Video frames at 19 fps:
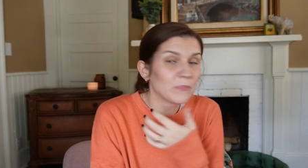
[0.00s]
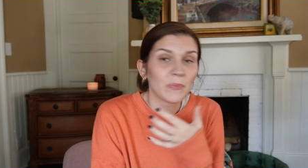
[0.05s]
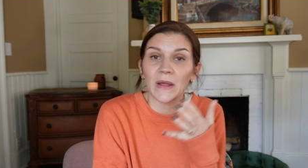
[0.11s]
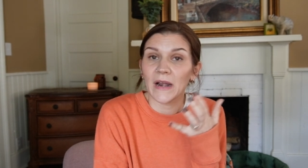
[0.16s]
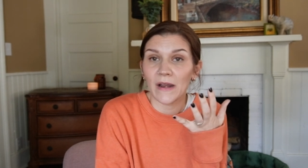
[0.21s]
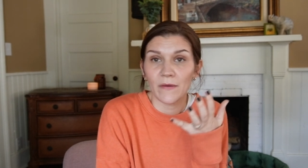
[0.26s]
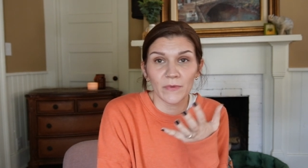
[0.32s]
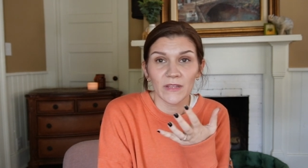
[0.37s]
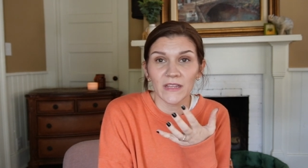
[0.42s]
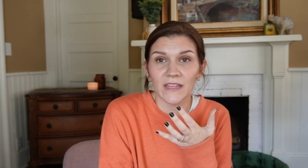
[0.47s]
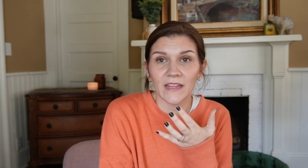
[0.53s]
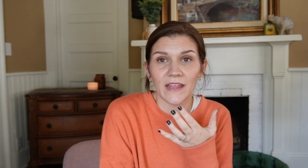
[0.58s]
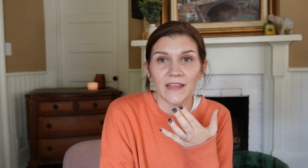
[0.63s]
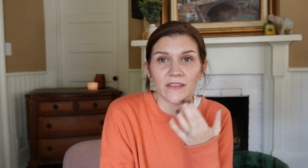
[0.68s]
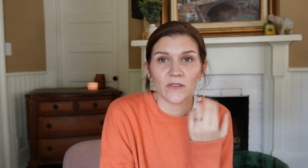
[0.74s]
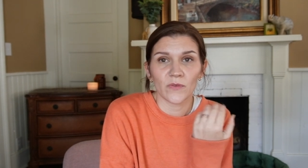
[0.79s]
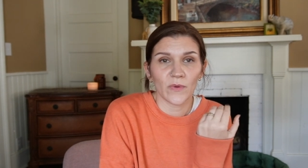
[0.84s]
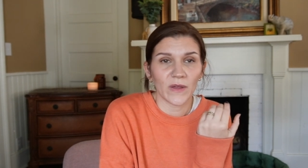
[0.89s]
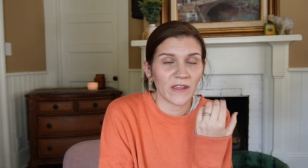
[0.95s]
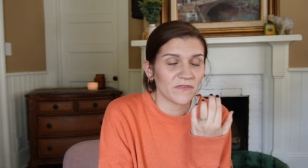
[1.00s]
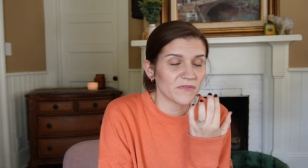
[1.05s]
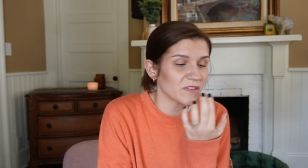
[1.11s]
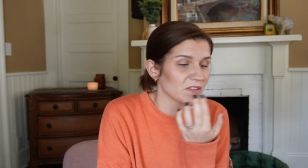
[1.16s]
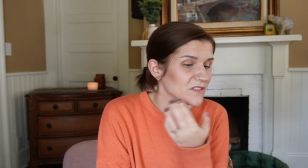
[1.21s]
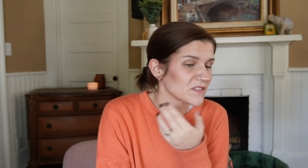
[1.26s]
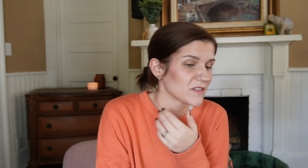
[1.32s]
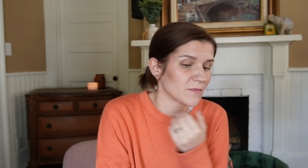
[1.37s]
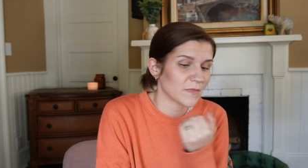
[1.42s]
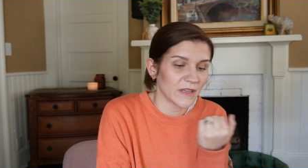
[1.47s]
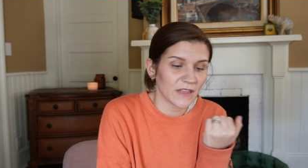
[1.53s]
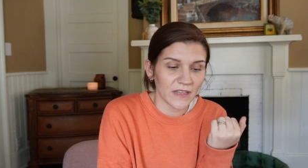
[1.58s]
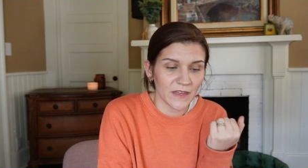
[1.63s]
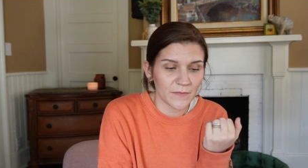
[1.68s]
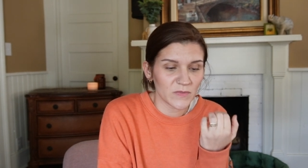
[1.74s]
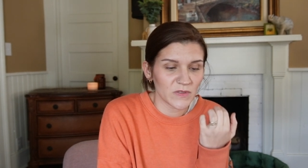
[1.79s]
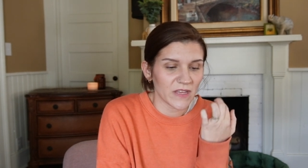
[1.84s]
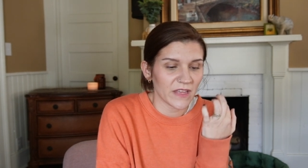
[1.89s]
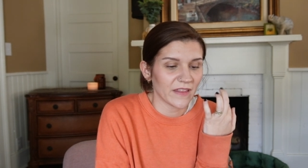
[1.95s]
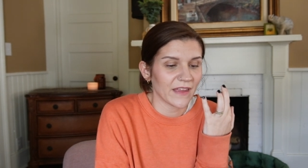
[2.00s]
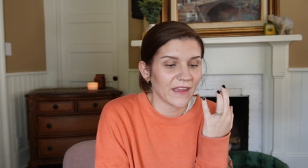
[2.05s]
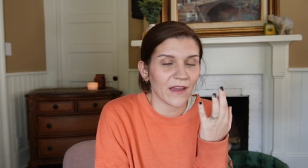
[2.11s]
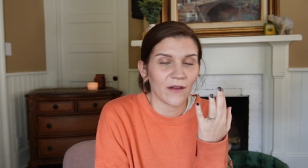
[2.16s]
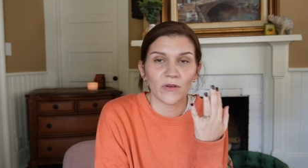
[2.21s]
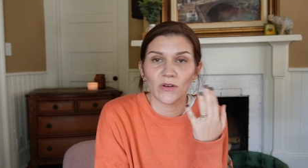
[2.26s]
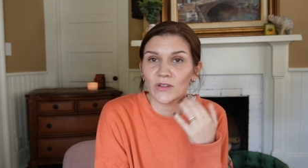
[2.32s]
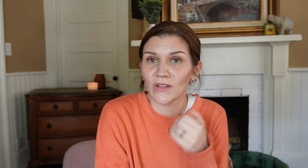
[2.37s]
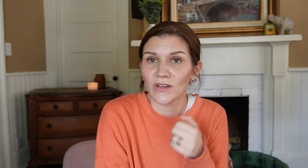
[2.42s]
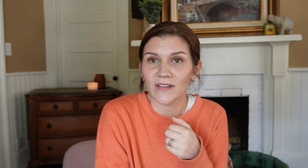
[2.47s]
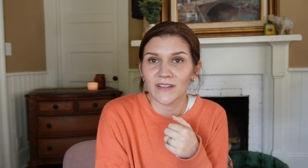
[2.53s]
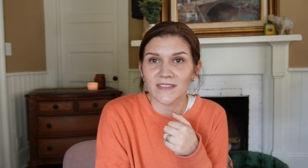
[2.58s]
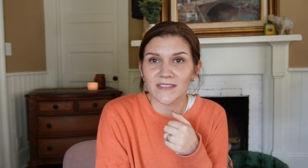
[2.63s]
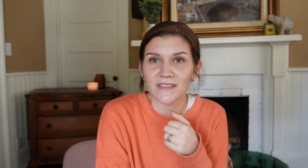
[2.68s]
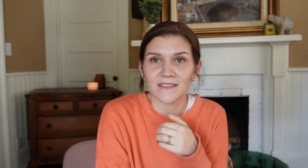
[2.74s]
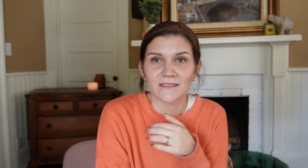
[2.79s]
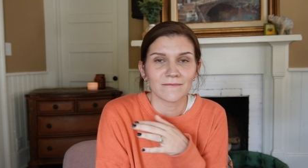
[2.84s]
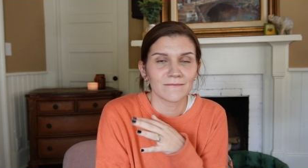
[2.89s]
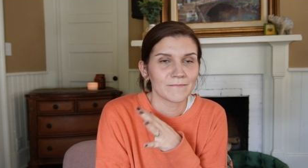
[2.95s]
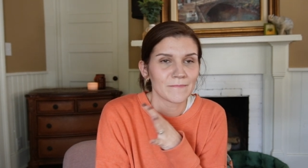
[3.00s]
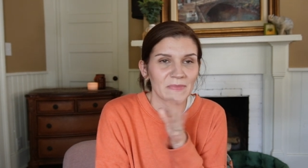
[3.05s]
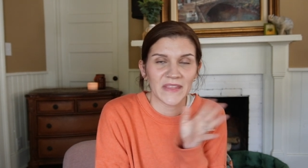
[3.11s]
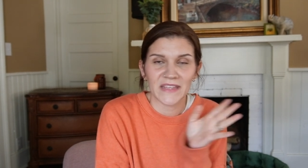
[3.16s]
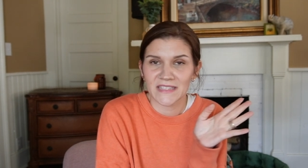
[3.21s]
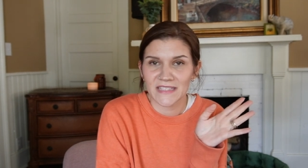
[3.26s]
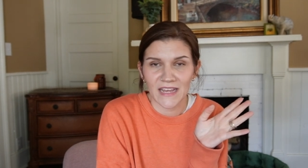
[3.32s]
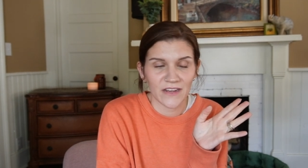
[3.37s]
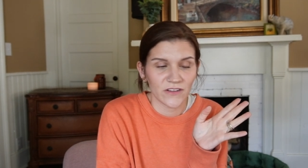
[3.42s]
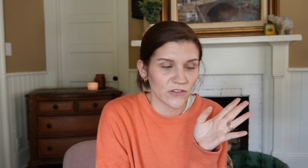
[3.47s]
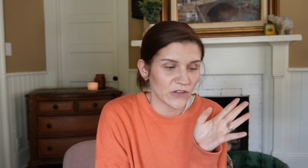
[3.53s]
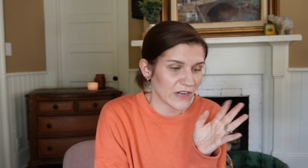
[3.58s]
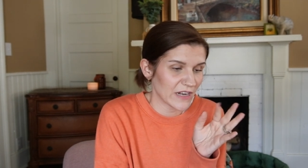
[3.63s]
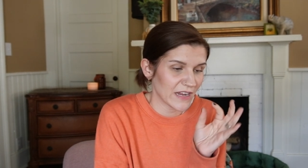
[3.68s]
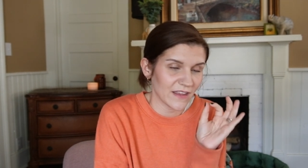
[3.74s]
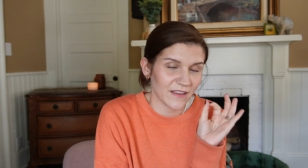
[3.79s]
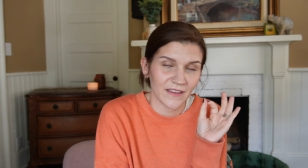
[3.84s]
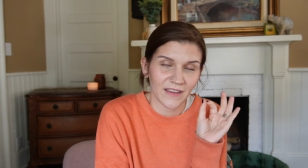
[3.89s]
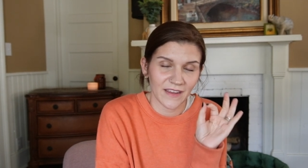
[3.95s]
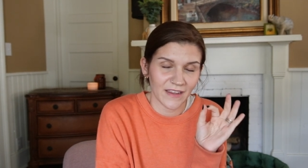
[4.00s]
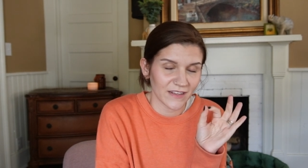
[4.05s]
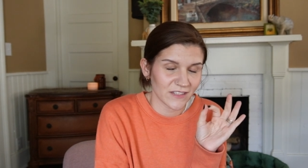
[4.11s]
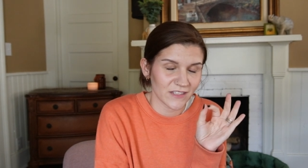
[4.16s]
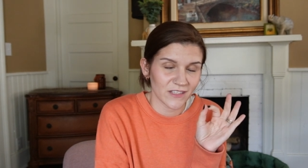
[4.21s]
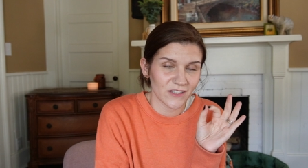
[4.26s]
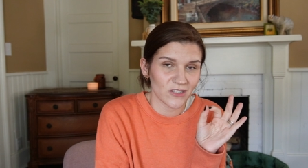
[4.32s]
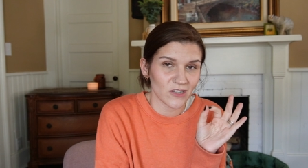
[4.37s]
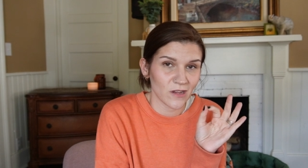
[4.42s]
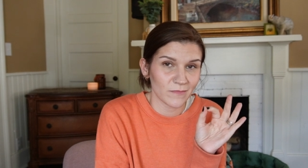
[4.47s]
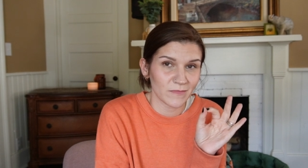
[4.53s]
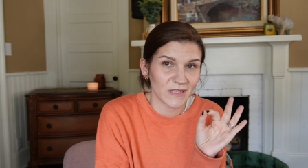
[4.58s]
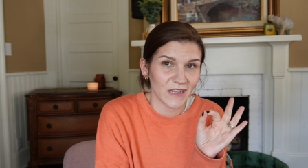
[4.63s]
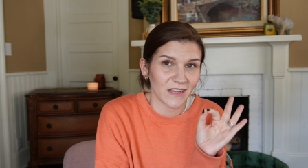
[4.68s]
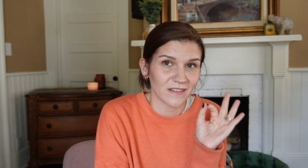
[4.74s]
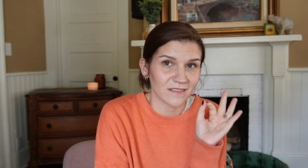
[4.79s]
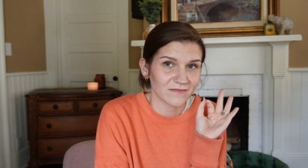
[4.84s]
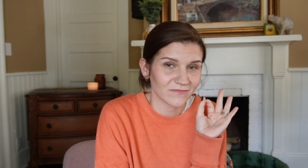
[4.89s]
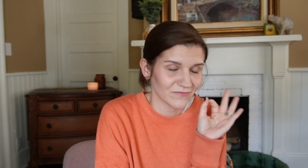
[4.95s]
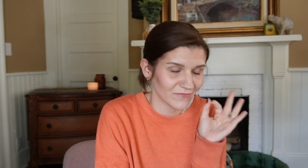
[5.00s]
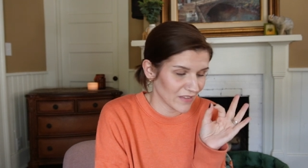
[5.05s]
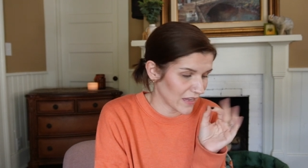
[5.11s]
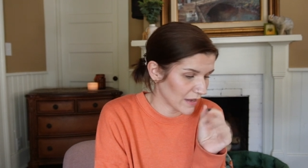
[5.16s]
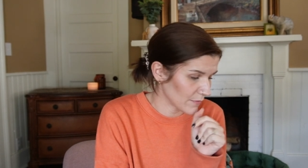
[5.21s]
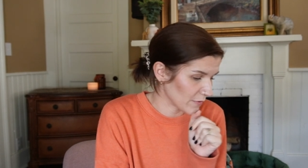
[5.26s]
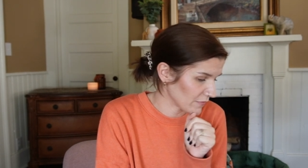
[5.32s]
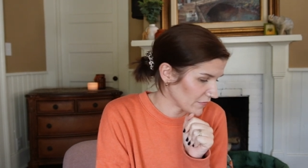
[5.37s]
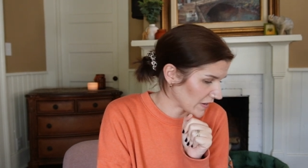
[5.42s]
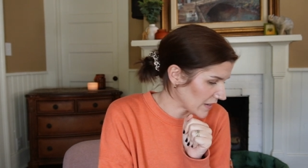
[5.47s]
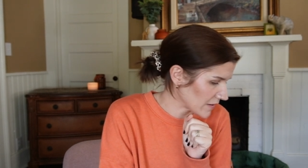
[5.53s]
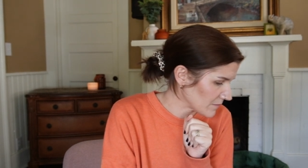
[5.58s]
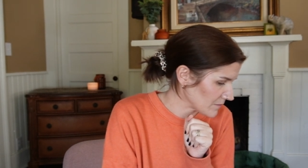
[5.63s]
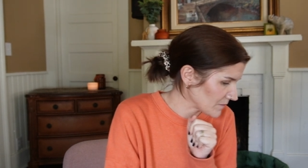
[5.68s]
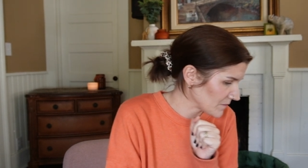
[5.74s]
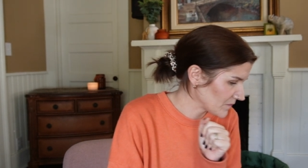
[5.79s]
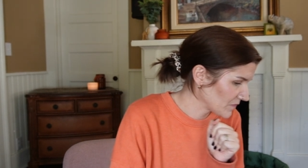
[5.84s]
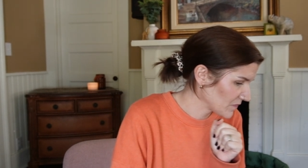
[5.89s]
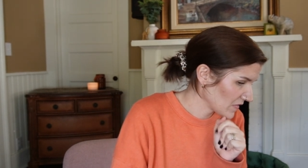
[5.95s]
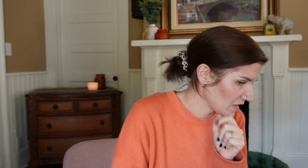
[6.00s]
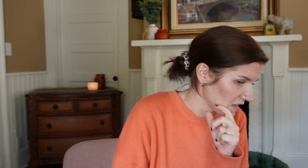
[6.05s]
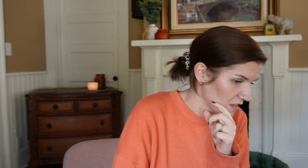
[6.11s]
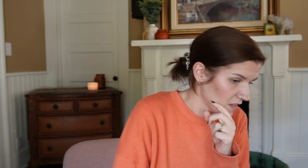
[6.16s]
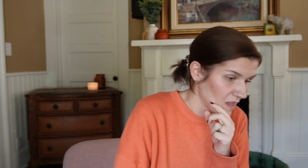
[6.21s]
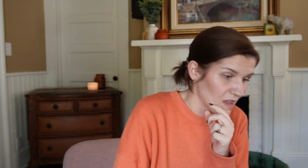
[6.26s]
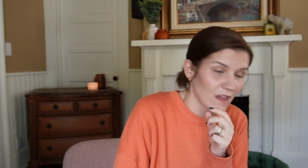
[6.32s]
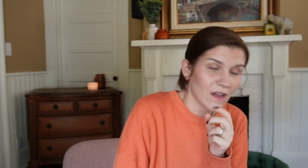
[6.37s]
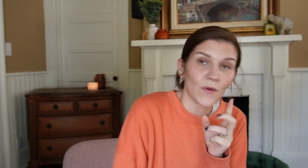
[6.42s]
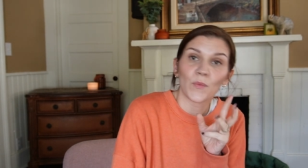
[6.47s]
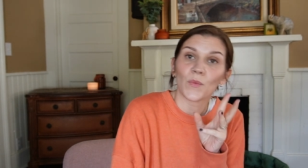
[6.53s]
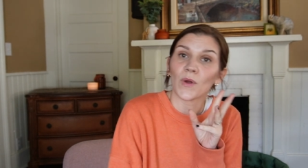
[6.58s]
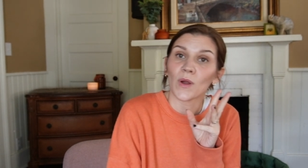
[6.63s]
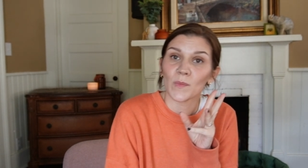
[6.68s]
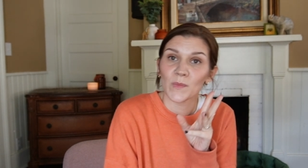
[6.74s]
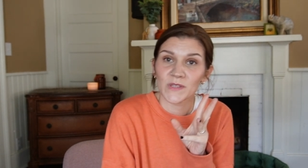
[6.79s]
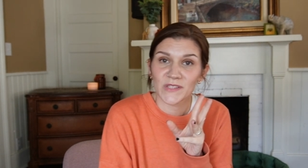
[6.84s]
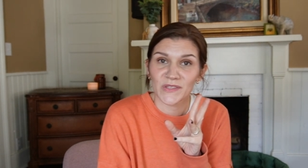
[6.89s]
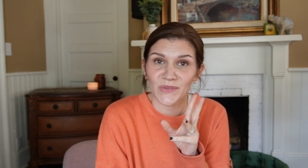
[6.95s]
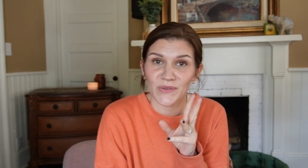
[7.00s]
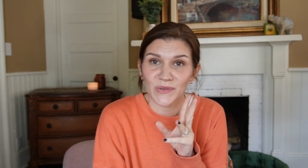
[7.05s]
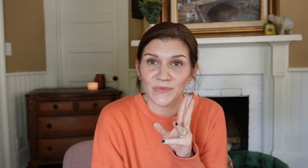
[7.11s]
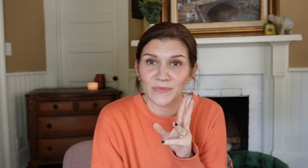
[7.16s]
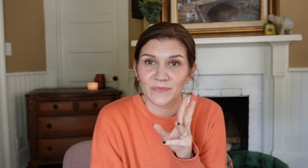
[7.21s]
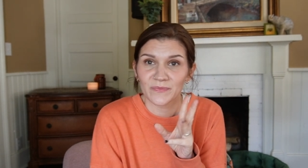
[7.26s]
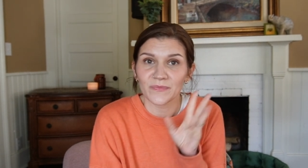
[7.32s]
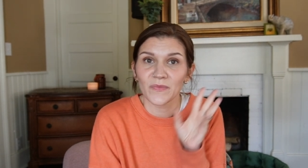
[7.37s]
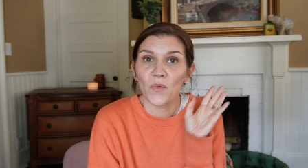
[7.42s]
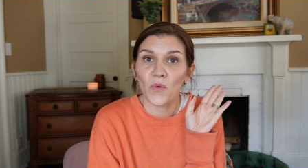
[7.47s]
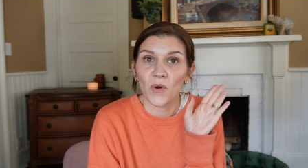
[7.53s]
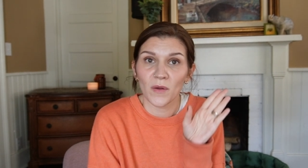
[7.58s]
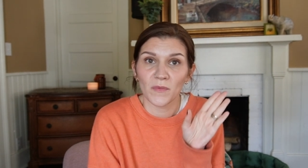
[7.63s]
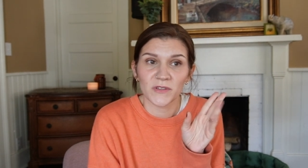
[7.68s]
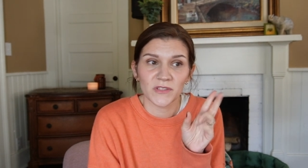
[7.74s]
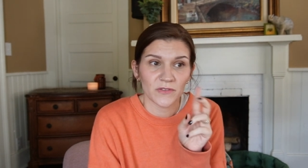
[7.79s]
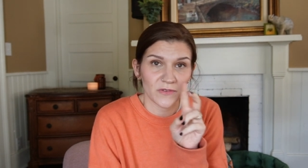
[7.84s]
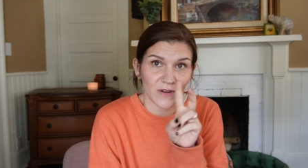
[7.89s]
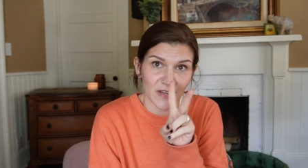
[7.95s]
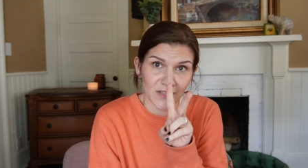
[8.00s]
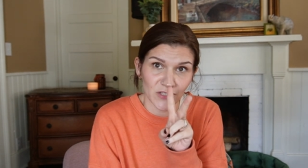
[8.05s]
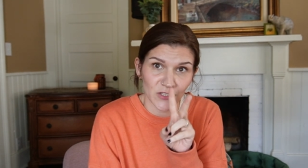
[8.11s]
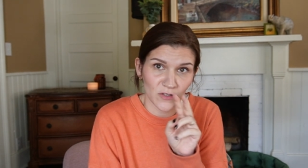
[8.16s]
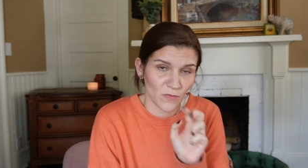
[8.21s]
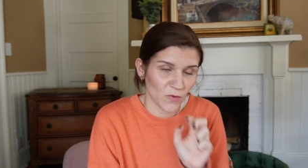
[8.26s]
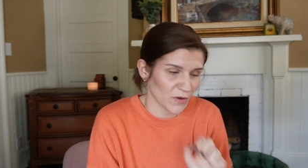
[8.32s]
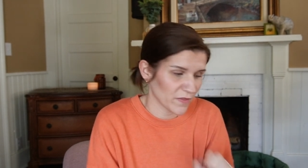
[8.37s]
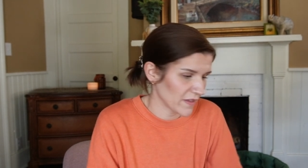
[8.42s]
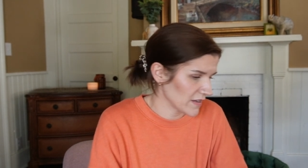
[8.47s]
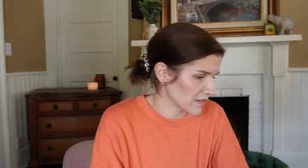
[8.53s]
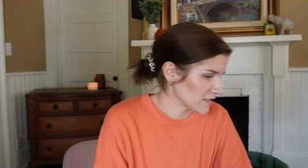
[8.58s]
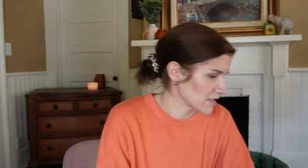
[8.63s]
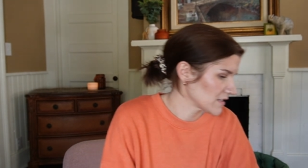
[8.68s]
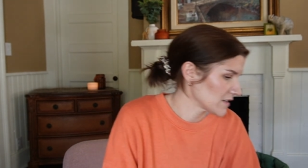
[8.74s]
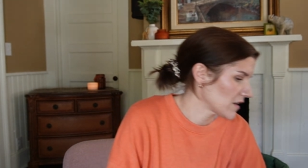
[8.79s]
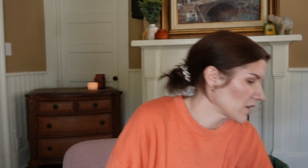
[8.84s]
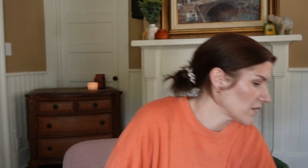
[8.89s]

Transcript: but I really like the way it feels on my lips. I like how it looks. It's hydrating. It gets the job done. I'm a fan. We're almost through. We're almost through, guys. Two more things.